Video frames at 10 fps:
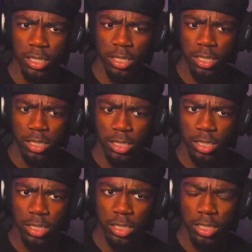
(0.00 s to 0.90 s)

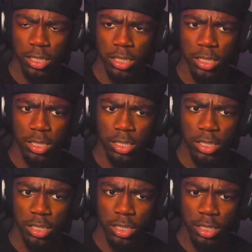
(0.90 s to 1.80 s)

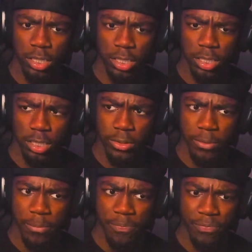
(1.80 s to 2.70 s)

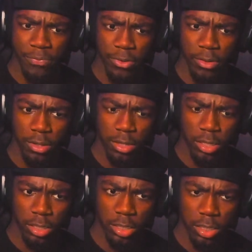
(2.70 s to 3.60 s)

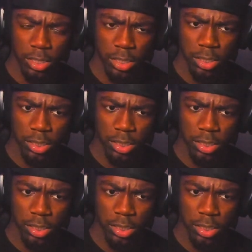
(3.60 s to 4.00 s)
(no one is talking)